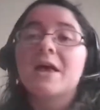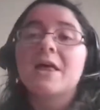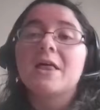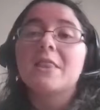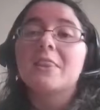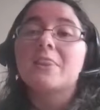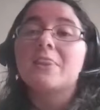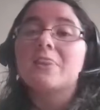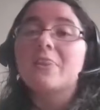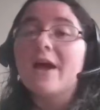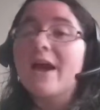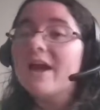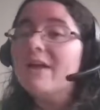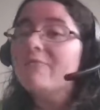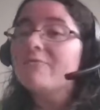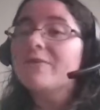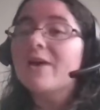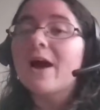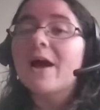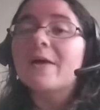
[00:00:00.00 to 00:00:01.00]

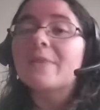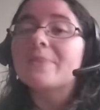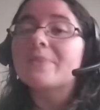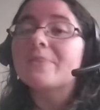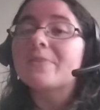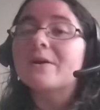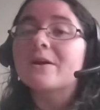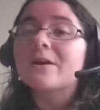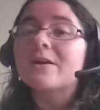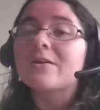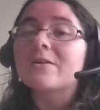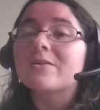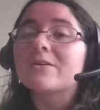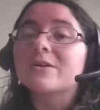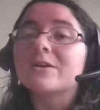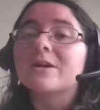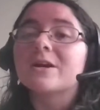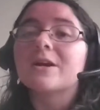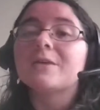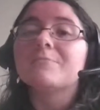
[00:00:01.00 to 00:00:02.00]
They've got
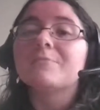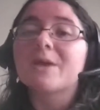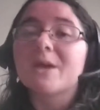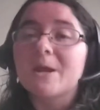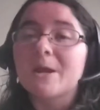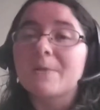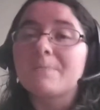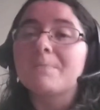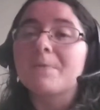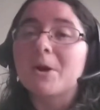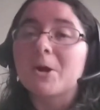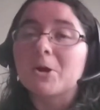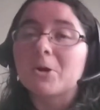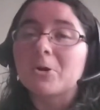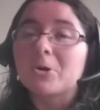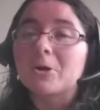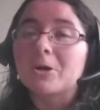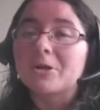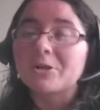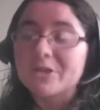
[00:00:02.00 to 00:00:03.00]
their peanut
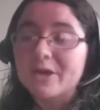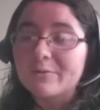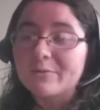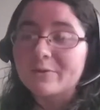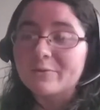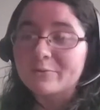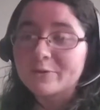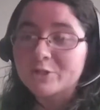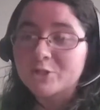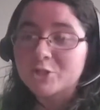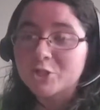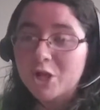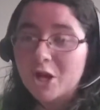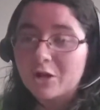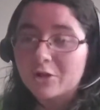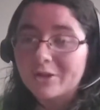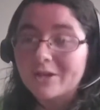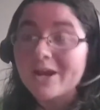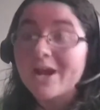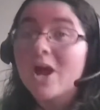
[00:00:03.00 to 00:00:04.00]
butter in WWE's
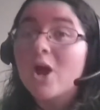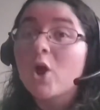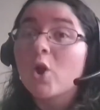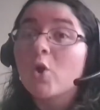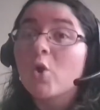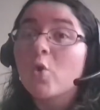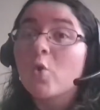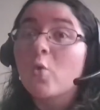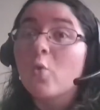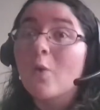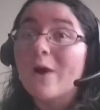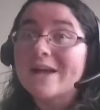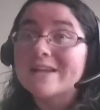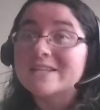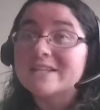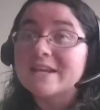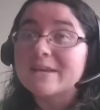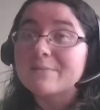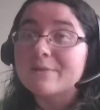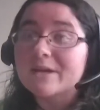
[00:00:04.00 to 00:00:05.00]
chocolate quite
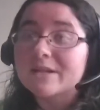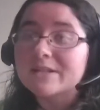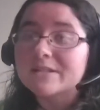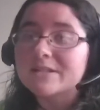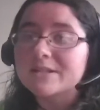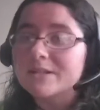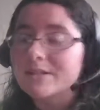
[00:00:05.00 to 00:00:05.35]
a bit.